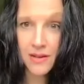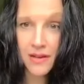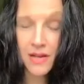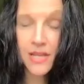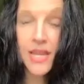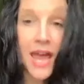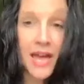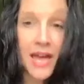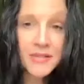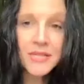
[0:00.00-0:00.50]

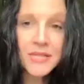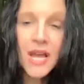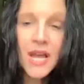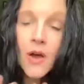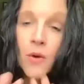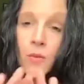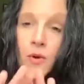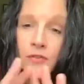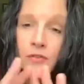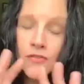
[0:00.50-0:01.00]
Yes,
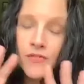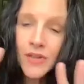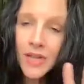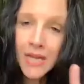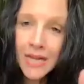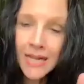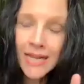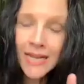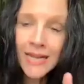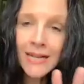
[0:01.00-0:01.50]
we're
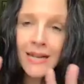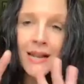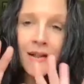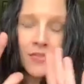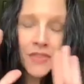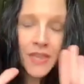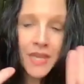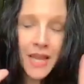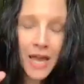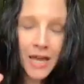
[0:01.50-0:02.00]
feeling
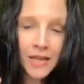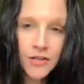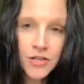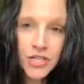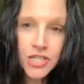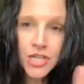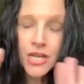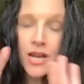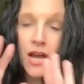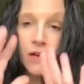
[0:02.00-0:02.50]
the
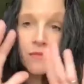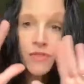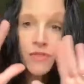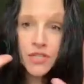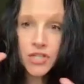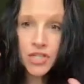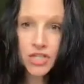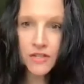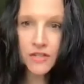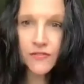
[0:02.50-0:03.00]
energy of the
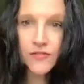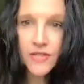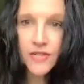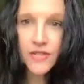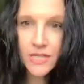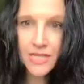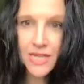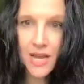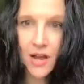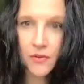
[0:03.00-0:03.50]
shift
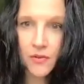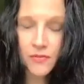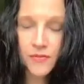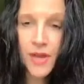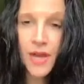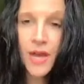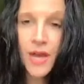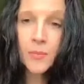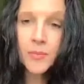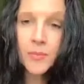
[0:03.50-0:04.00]
itself,
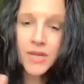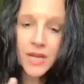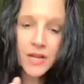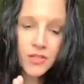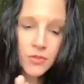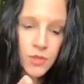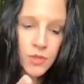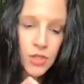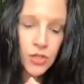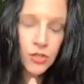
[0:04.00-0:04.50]

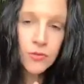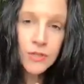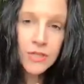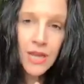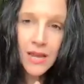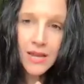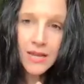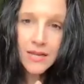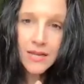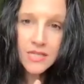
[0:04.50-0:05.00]
because when you
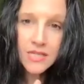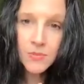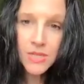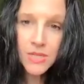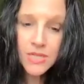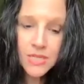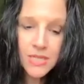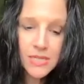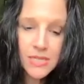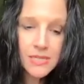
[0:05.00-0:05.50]
take a
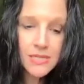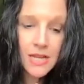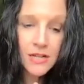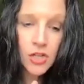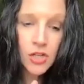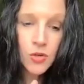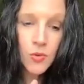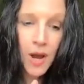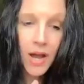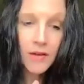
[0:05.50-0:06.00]
species
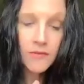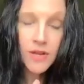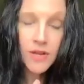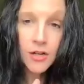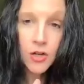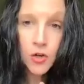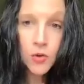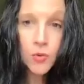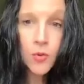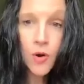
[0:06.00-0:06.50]
and you have a
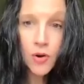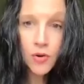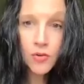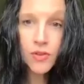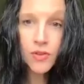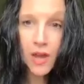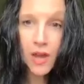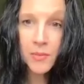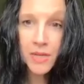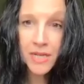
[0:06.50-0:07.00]
new
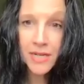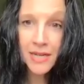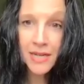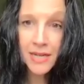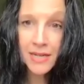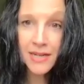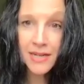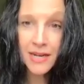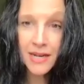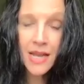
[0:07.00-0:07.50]
earth coming
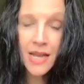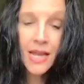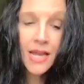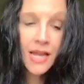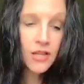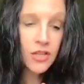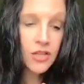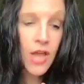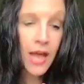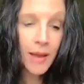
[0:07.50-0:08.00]
in,
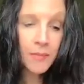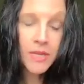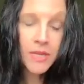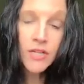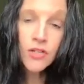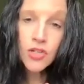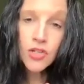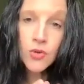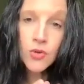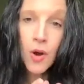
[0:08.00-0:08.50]
that
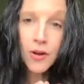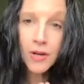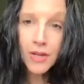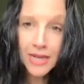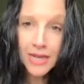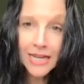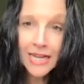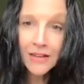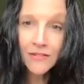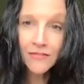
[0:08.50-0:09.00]
means you are
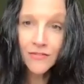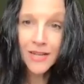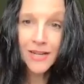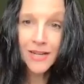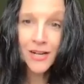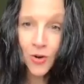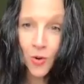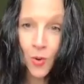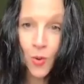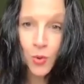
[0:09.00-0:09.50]
leaving
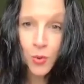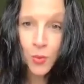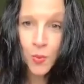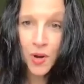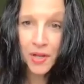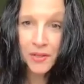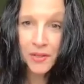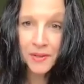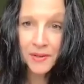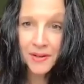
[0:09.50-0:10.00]
an old
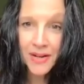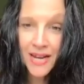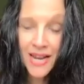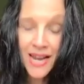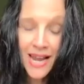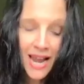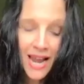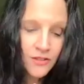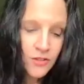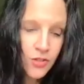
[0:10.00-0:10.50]
one.
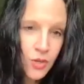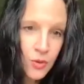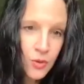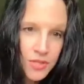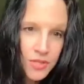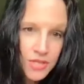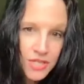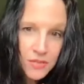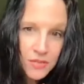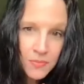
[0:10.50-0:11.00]
And so
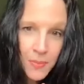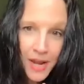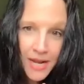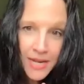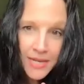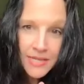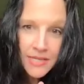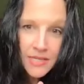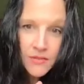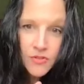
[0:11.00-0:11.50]
the
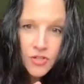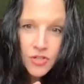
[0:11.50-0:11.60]
space of